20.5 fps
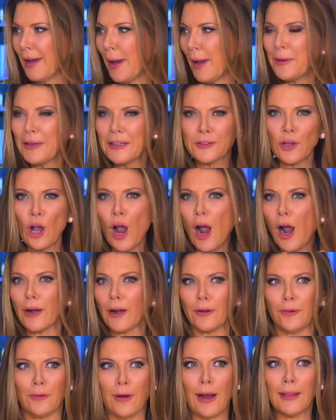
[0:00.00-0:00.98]
I mean, it's
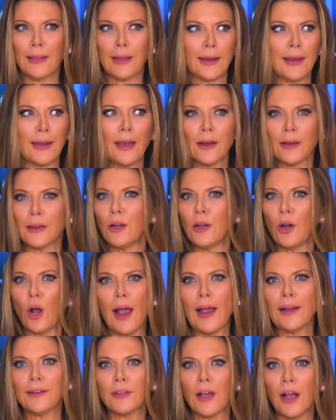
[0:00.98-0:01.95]
hard, right? Like, here, you know,
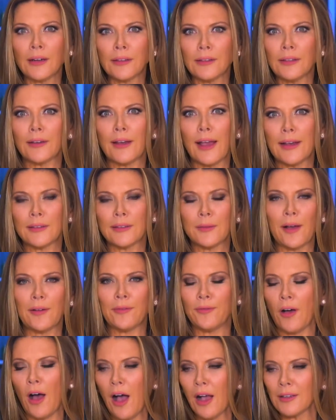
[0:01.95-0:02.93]
I talk to you guys
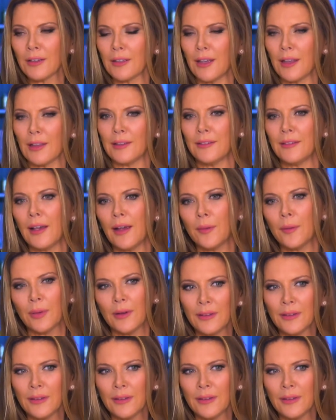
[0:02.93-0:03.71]
about Fox all the time,